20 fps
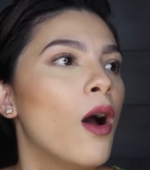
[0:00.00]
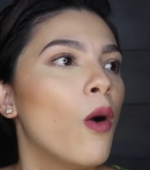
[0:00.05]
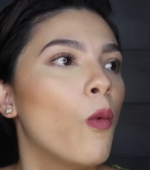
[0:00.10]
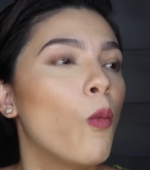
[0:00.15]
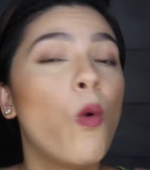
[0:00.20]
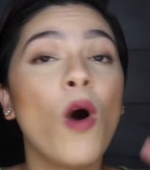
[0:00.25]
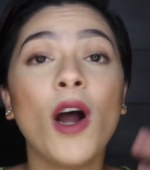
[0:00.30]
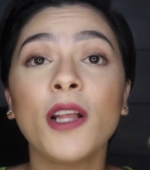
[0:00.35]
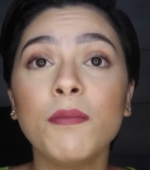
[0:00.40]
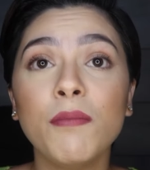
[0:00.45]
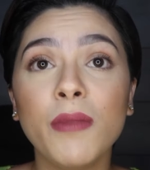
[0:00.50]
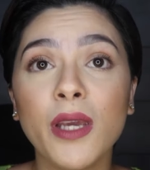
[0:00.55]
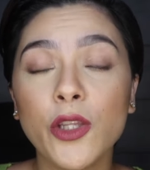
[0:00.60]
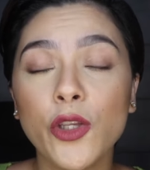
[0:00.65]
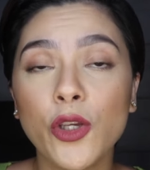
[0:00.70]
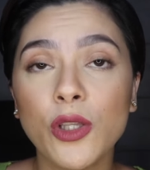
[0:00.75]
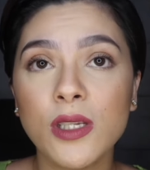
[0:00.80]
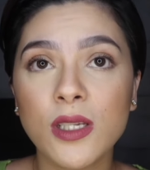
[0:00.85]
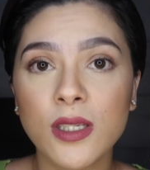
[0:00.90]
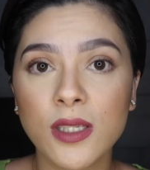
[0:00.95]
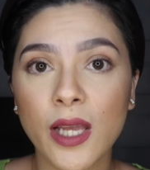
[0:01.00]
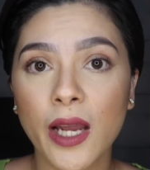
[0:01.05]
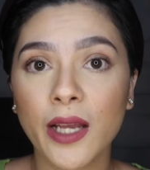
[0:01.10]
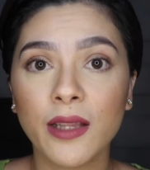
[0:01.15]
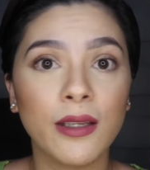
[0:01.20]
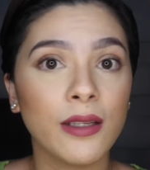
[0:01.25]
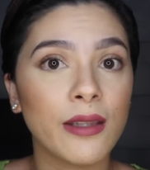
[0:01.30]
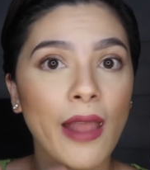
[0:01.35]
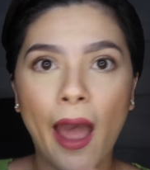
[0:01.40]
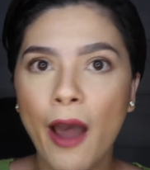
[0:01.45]
what made you decide
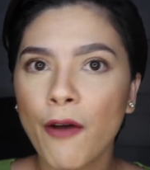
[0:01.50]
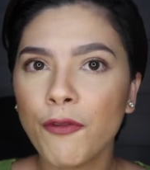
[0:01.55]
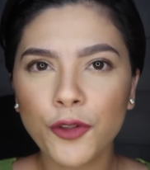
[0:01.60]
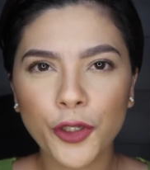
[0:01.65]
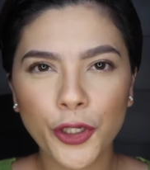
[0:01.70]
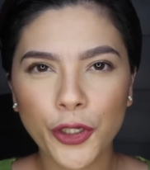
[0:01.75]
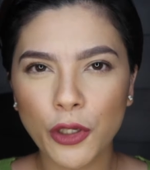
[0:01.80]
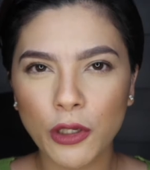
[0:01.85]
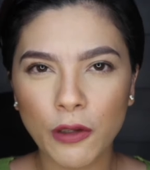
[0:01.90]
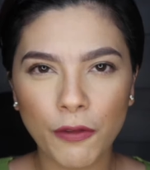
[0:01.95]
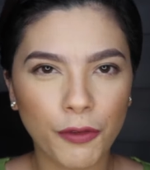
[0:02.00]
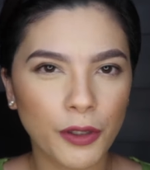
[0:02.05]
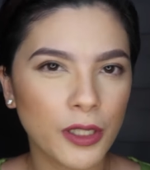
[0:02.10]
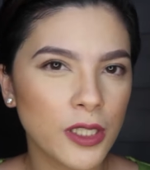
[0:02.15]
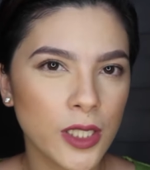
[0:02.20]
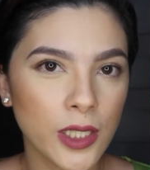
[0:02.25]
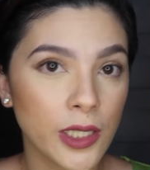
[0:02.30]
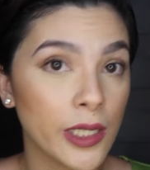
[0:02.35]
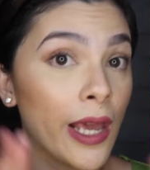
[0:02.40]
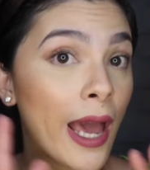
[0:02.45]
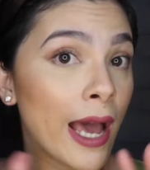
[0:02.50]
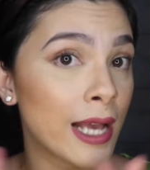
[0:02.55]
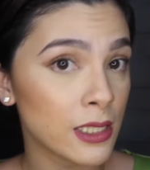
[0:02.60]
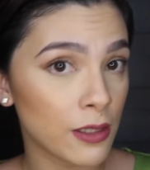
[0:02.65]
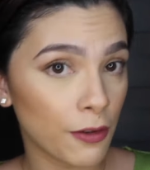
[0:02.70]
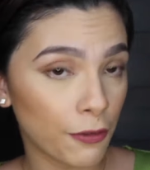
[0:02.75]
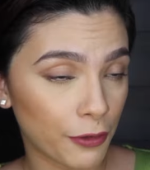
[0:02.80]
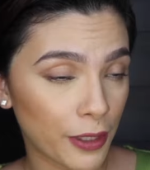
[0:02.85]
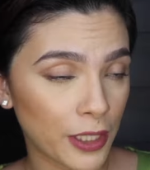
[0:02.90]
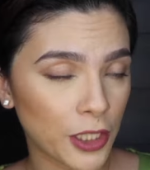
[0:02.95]
that after university as
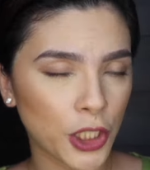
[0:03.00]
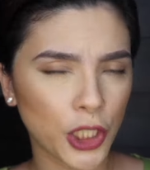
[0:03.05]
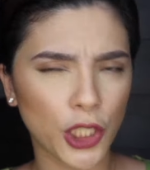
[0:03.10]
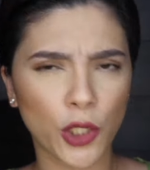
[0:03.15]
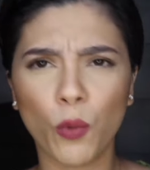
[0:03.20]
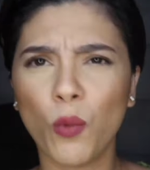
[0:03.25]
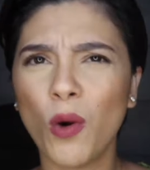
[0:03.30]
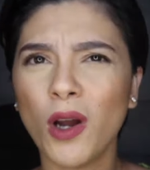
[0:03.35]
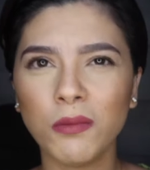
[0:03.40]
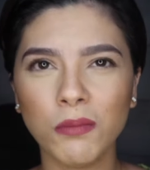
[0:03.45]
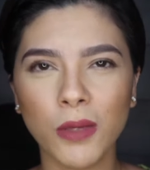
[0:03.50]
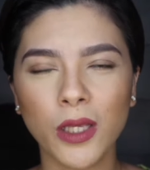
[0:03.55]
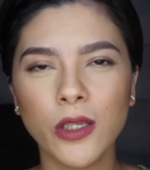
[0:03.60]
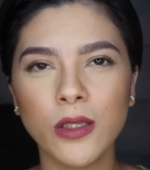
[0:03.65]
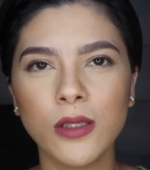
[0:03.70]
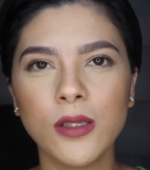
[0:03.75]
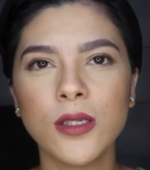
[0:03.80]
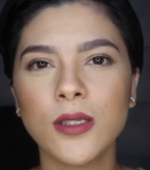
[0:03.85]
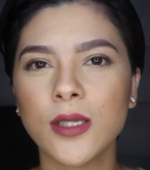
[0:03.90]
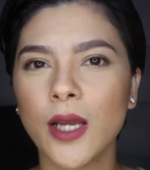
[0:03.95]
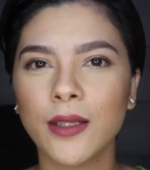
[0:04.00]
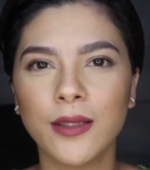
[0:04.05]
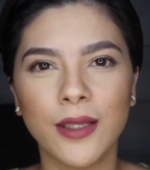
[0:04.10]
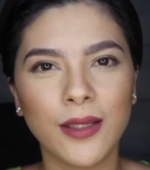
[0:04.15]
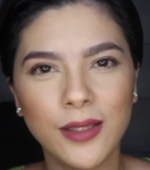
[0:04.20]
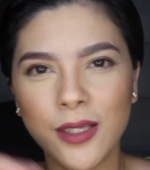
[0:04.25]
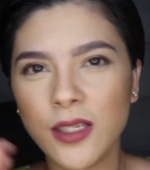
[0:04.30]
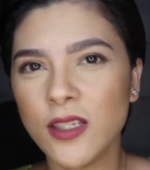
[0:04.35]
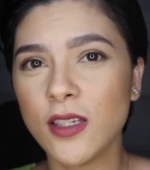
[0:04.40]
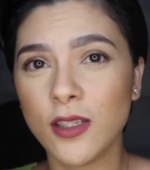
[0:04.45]
a fresher what made you decide
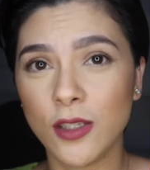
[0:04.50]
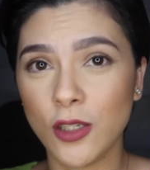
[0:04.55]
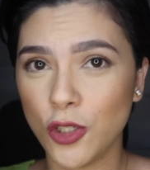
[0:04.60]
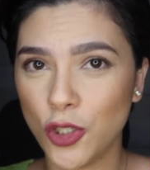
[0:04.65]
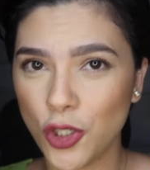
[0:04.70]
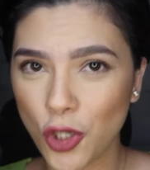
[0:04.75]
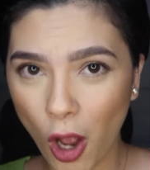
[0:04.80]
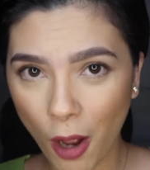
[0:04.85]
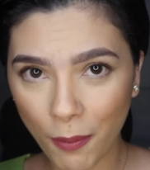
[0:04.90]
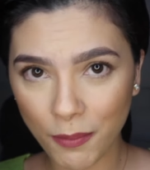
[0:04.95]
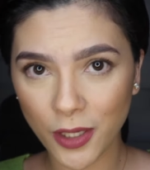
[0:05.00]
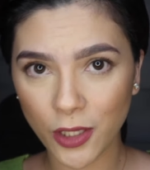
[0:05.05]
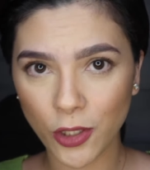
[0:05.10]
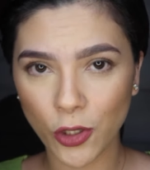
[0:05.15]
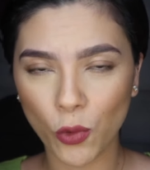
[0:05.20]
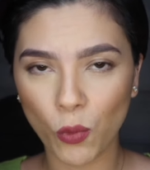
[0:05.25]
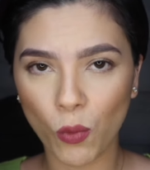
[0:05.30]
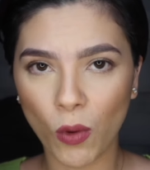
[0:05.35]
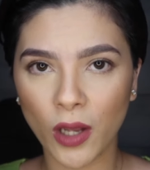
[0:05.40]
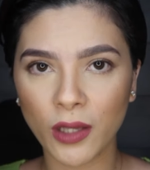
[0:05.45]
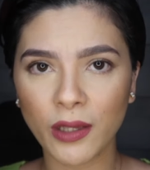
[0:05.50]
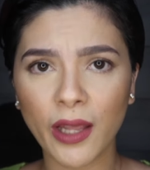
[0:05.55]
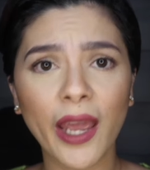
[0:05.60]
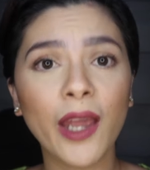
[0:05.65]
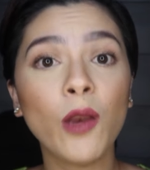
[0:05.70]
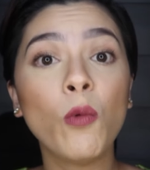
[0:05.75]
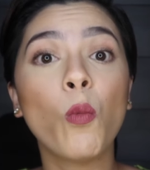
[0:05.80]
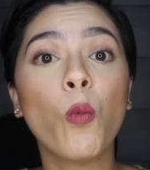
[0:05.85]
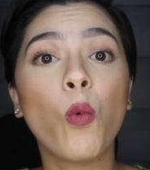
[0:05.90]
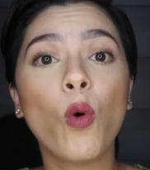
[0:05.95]
that this is the job that you want
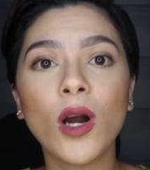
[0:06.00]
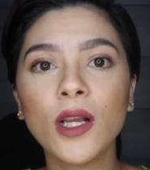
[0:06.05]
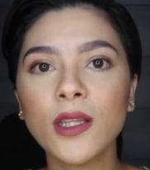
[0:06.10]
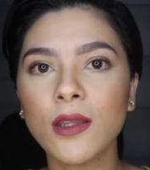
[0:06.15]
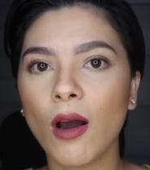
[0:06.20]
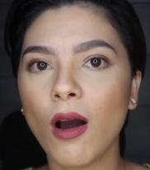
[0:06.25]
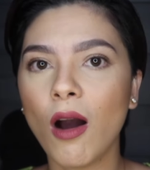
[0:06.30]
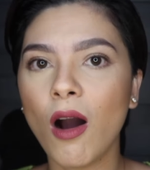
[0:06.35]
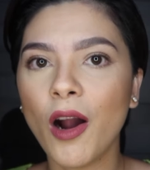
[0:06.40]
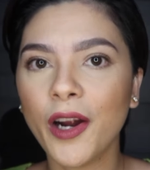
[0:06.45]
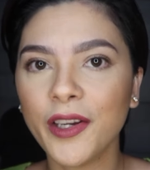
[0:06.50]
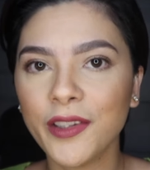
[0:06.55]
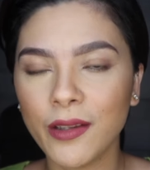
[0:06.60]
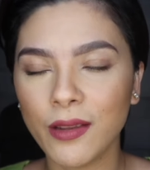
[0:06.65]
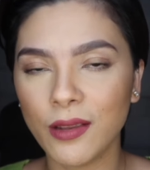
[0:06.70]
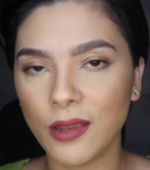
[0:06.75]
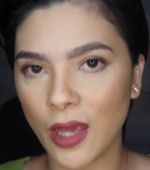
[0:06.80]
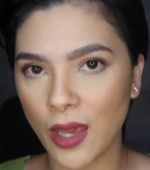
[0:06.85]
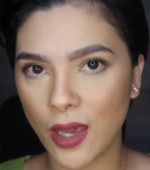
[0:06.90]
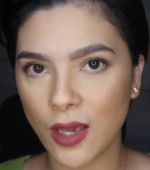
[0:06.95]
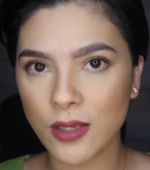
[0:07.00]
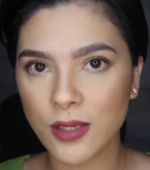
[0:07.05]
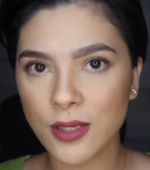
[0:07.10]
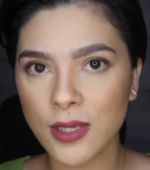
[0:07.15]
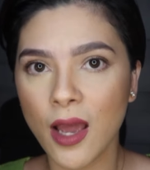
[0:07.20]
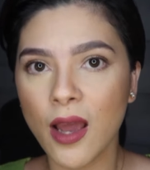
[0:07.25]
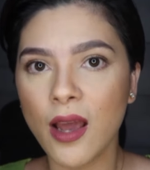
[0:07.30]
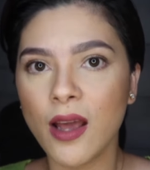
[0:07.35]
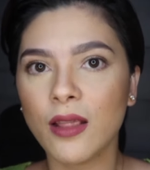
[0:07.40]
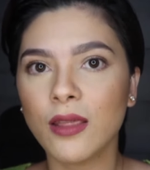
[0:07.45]
and what are the things
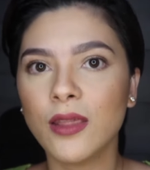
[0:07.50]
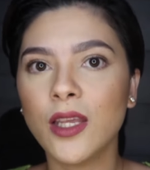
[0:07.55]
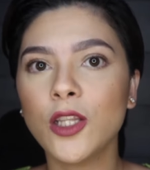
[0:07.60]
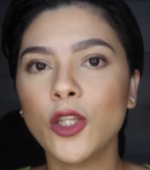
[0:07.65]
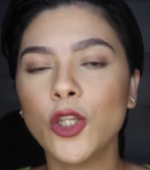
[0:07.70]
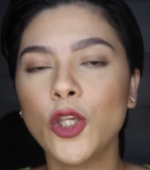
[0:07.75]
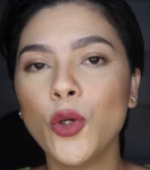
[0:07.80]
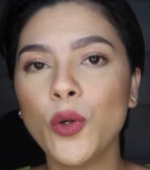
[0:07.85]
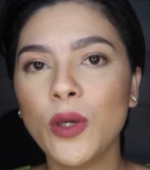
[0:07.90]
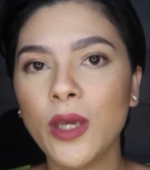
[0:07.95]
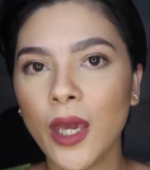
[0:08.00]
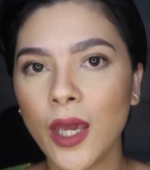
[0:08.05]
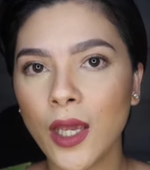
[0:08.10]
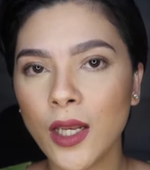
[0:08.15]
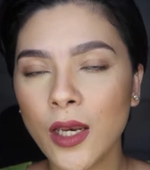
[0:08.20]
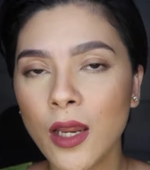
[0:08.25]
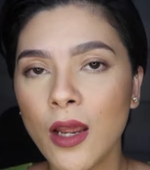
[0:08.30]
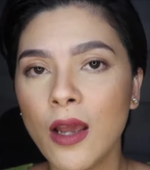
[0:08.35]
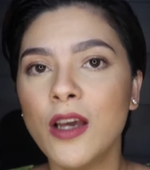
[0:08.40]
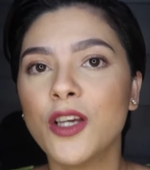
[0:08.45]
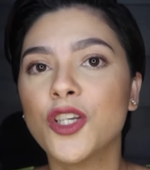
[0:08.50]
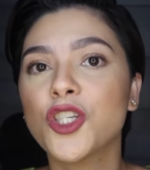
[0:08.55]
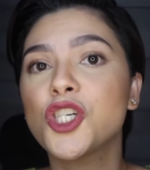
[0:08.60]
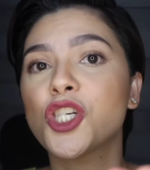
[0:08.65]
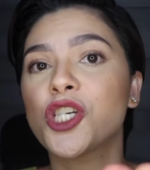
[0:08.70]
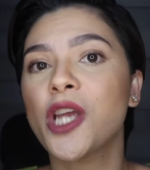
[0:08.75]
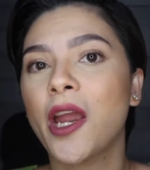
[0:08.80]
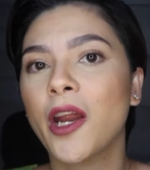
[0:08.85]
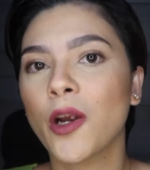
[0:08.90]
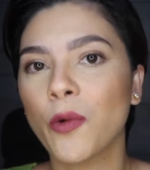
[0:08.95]
that you can
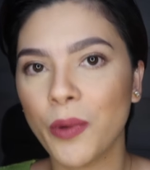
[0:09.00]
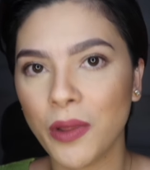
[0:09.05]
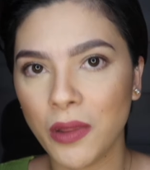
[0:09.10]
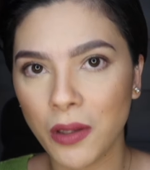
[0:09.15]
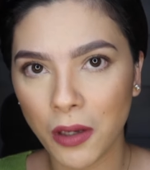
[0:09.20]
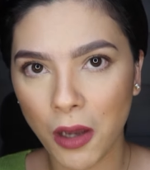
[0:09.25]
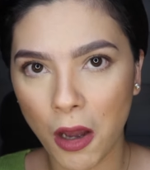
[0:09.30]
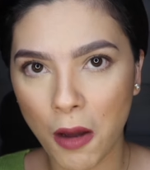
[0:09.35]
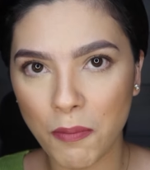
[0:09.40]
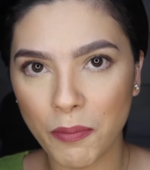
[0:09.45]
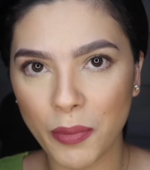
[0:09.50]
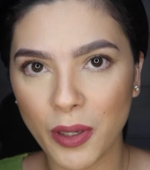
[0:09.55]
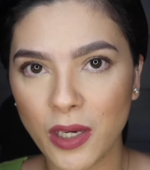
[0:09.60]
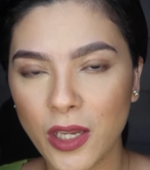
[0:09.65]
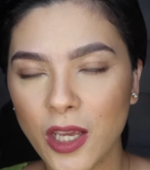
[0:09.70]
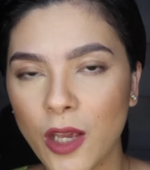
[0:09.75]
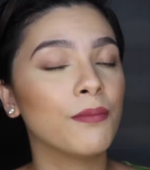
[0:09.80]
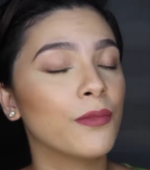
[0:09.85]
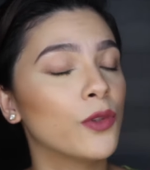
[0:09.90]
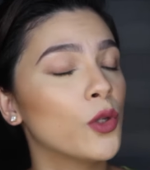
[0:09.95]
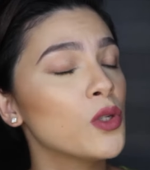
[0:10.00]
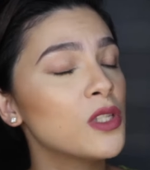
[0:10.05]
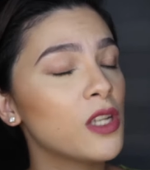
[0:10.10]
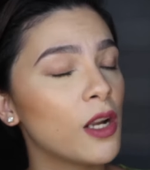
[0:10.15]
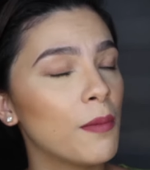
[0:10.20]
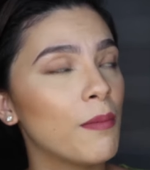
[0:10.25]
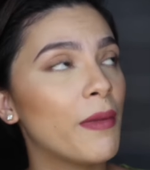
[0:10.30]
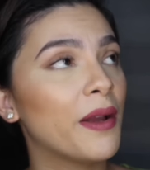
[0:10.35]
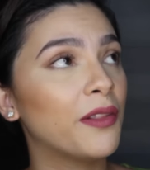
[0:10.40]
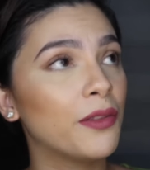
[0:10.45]
share with the company those
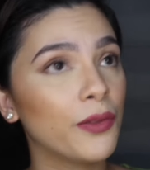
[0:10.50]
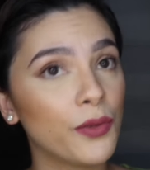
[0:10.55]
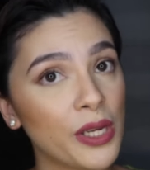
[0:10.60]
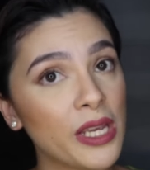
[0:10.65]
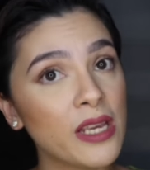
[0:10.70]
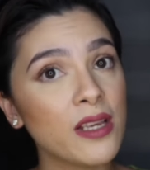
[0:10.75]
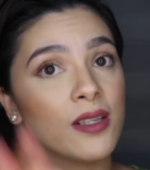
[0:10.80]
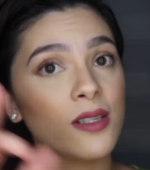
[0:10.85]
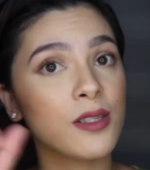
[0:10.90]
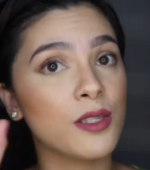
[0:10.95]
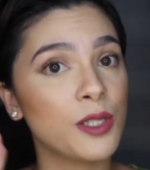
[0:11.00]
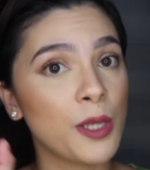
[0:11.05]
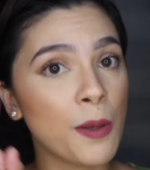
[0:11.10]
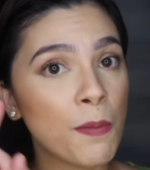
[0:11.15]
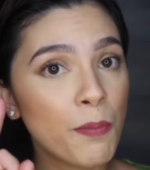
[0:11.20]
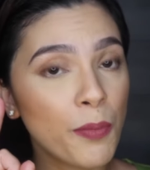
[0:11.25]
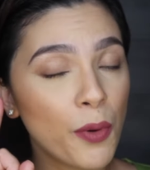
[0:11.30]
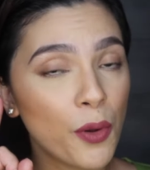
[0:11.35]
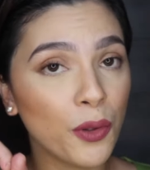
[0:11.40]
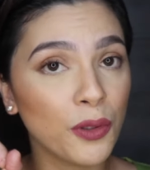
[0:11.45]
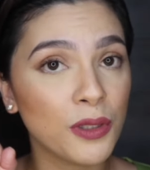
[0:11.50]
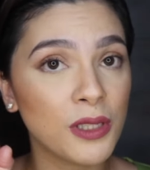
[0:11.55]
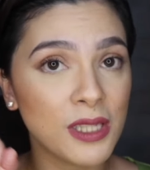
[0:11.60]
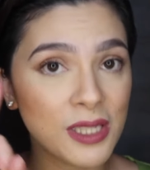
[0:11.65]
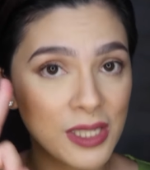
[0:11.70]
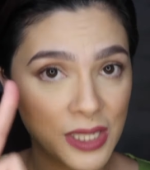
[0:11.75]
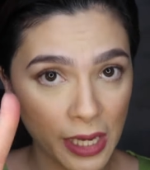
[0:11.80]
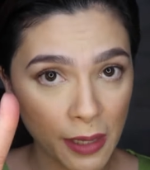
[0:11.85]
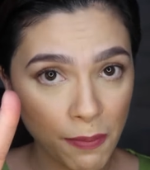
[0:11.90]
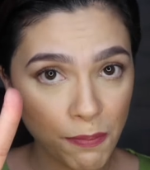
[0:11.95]
are my three simple
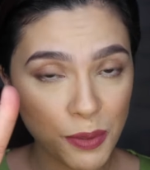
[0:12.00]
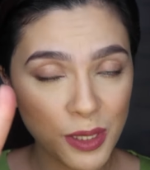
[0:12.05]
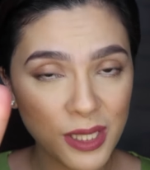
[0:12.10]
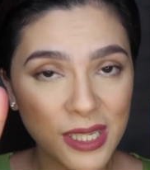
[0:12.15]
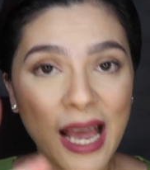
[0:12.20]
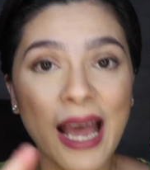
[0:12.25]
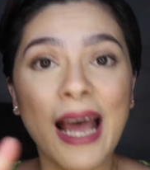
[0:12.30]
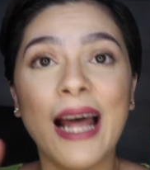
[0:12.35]
tips